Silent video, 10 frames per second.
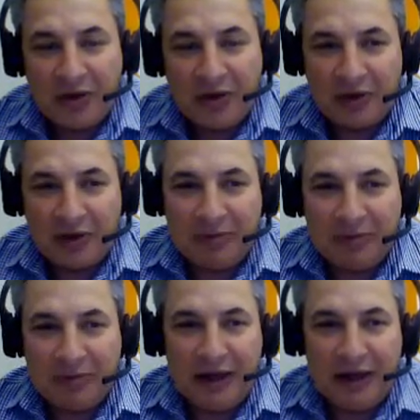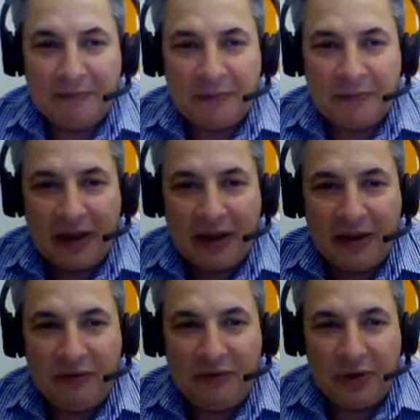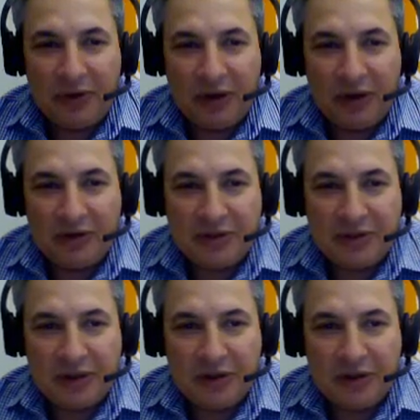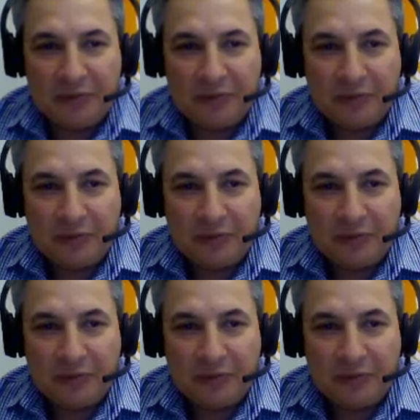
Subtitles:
Not really, but they were very close. And so